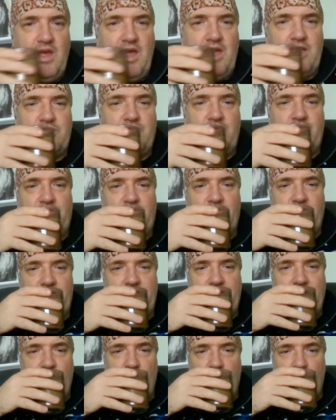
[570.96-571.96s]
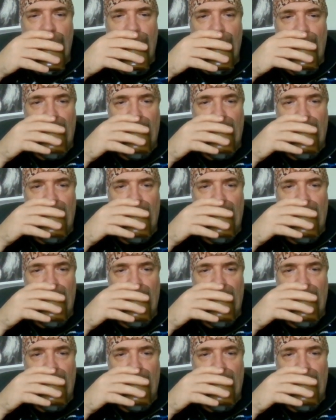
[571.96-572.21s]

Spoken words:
Is there anything right now?